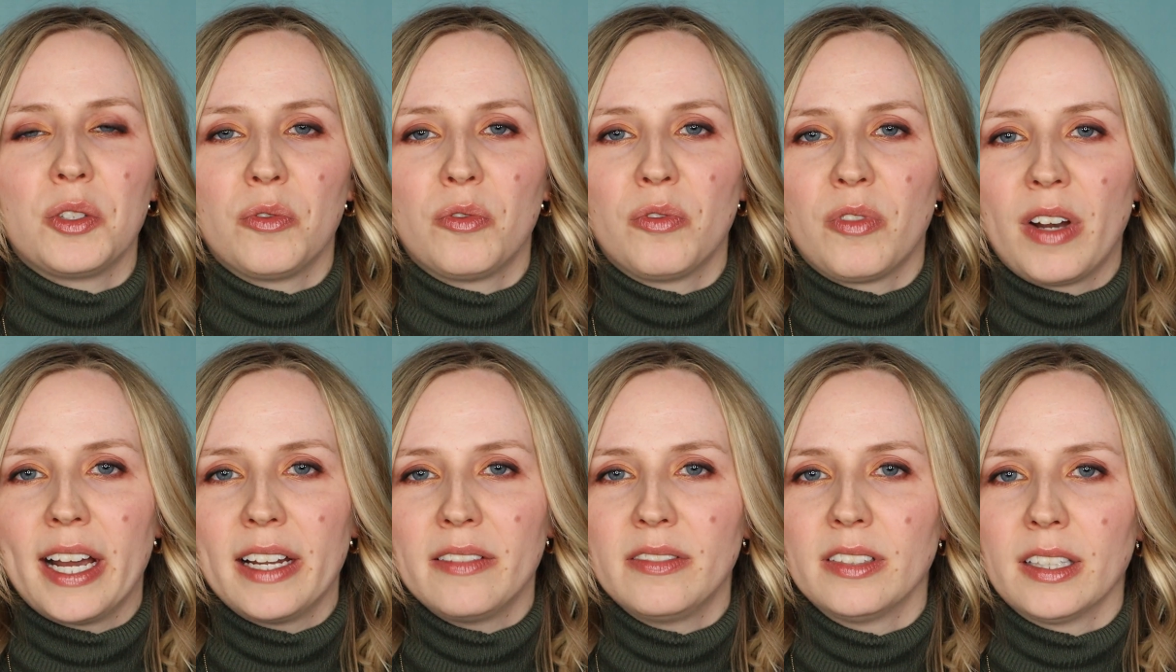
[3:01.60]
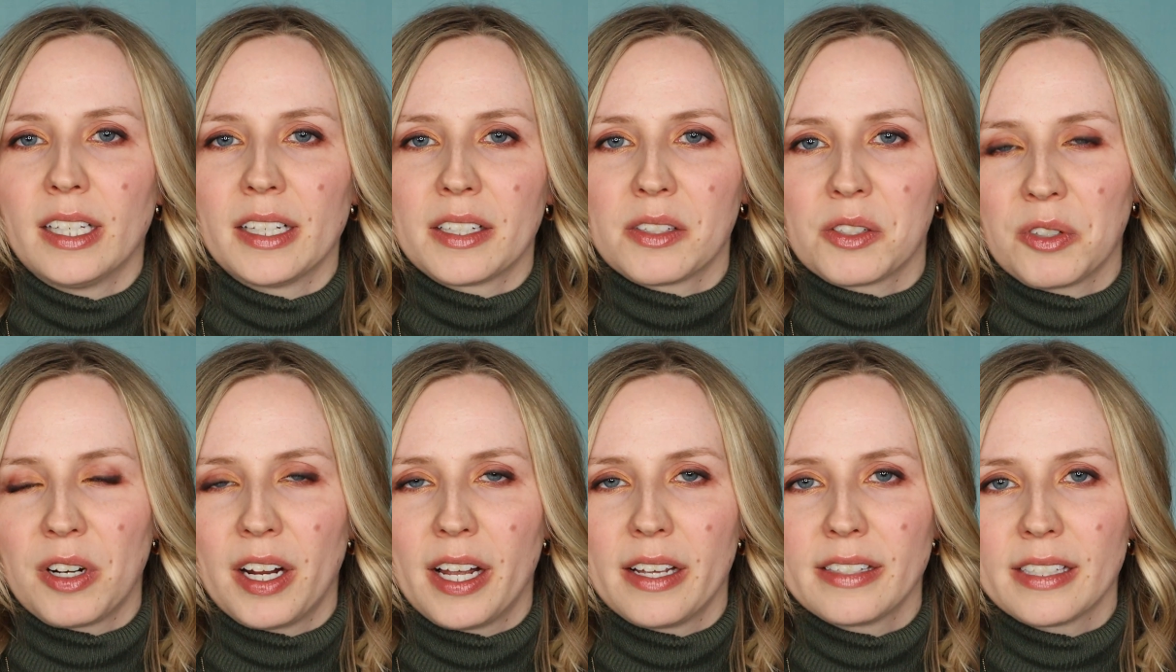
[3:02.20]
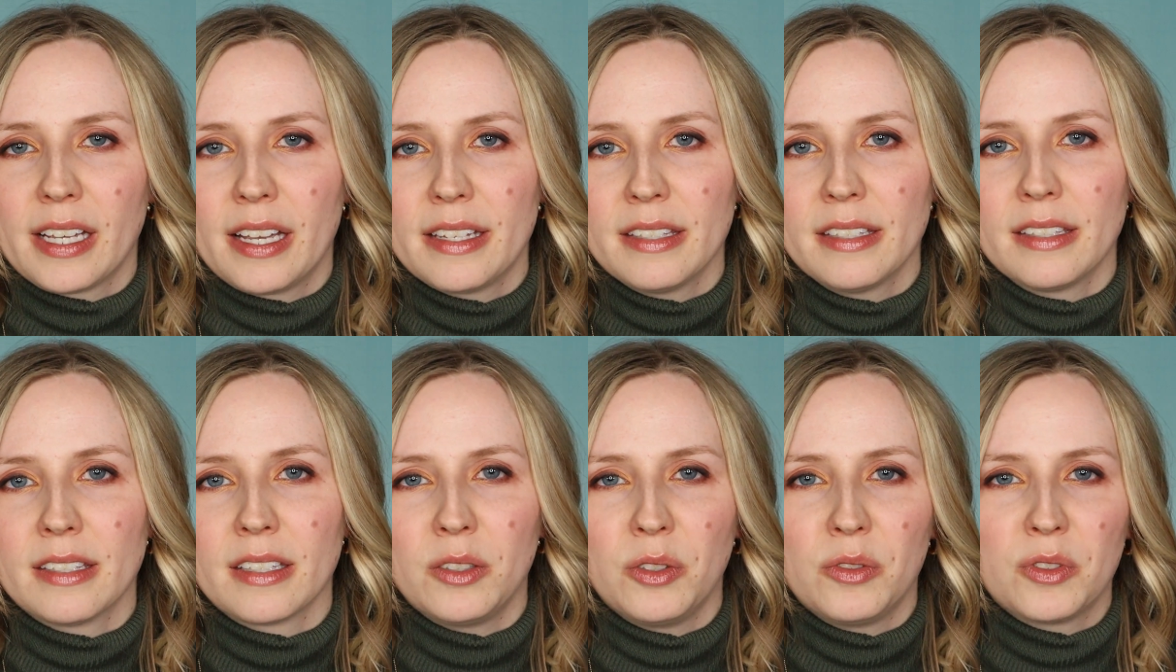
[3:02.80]
you 5 deluxe trial
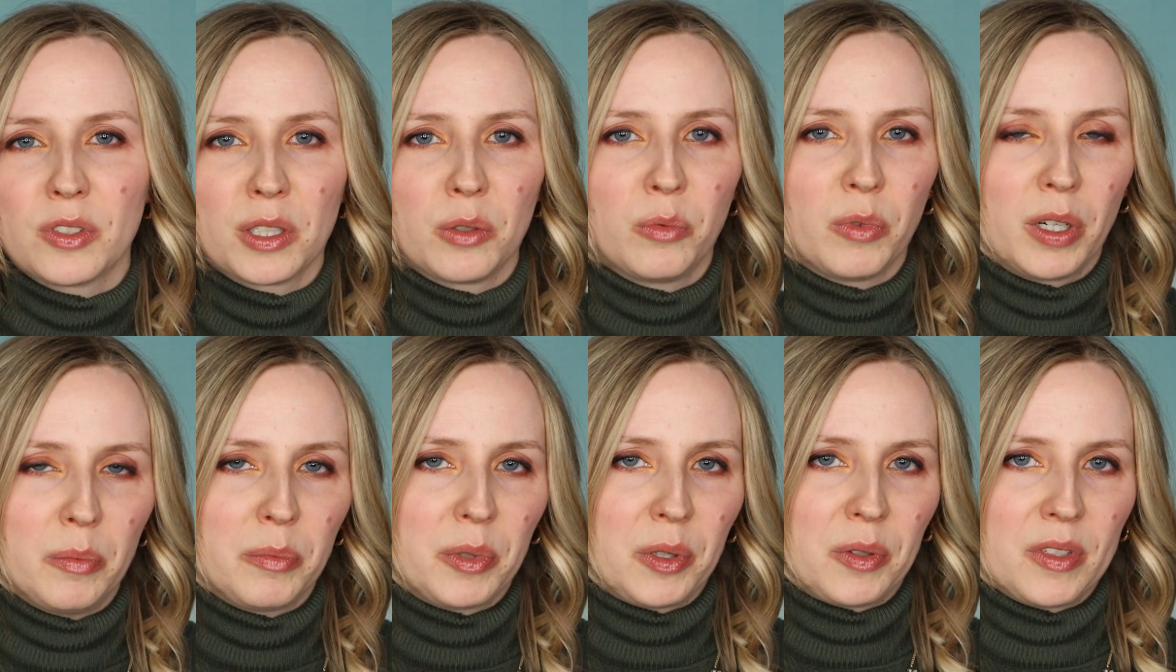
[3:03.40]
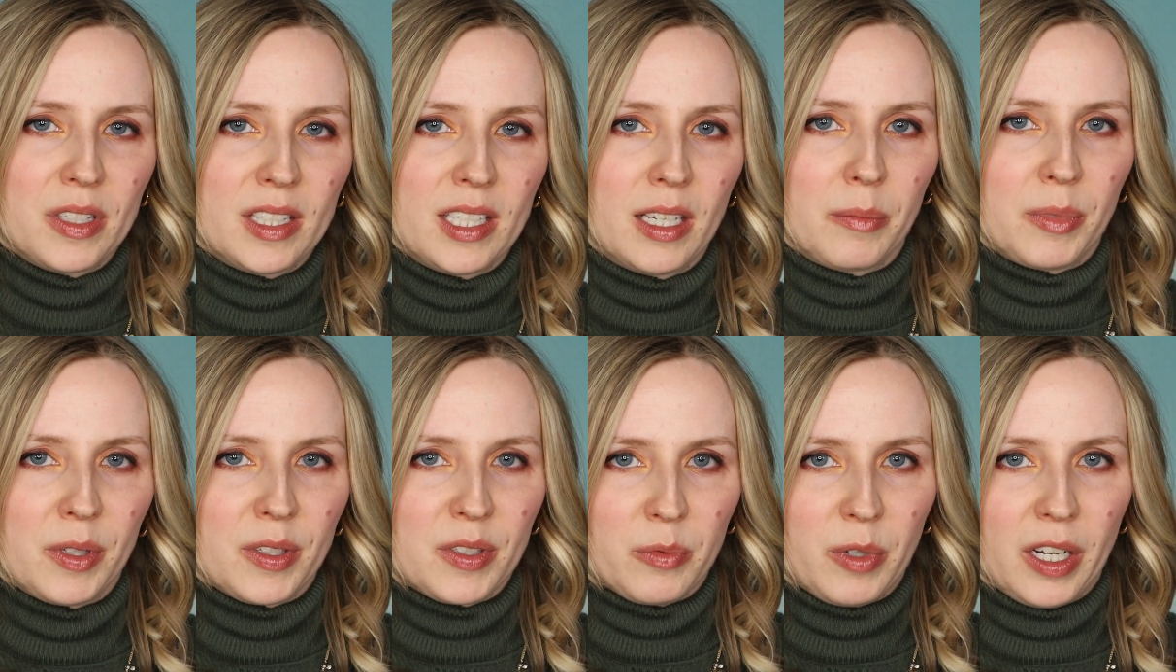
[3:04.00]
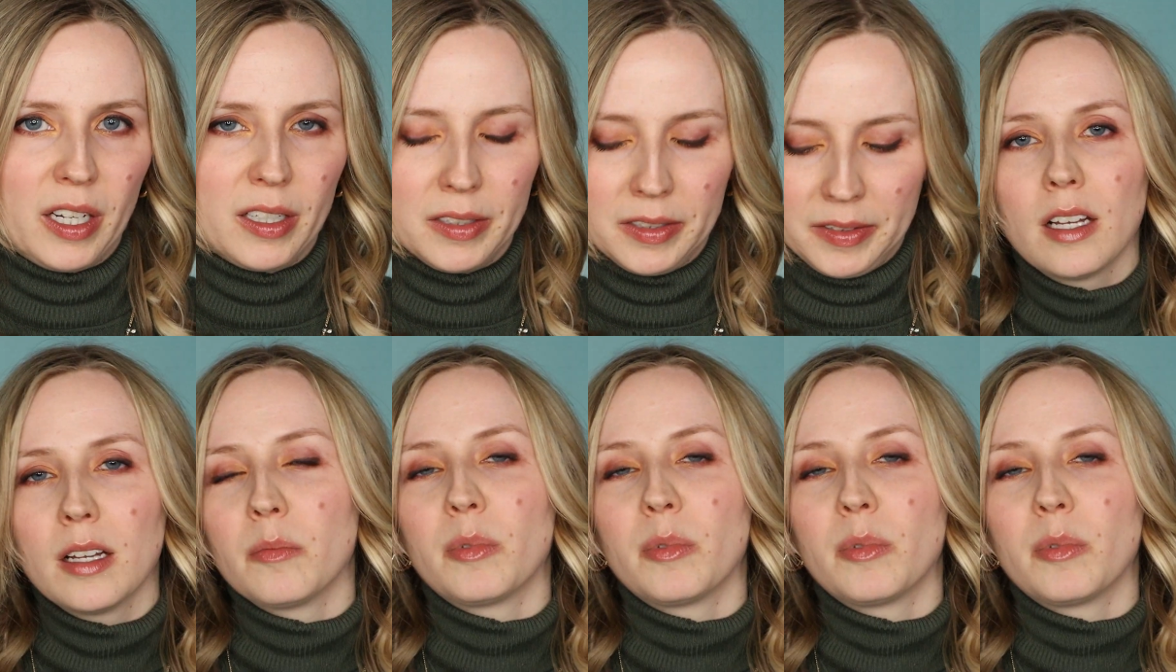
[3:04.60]
sizes and usually 1 bonus sample as well.